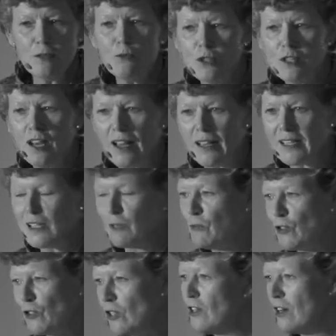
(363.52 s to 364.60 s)
would like
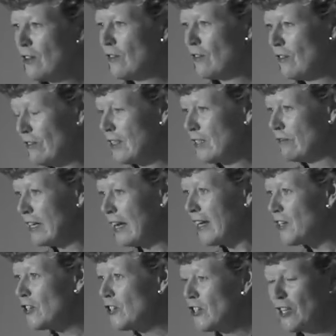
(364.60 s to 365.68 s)
someone to know that there is a
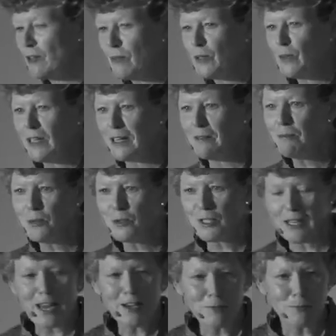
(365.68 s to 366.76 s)
relationship between input
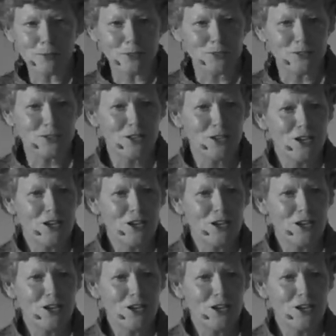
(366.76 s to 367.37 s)
and output.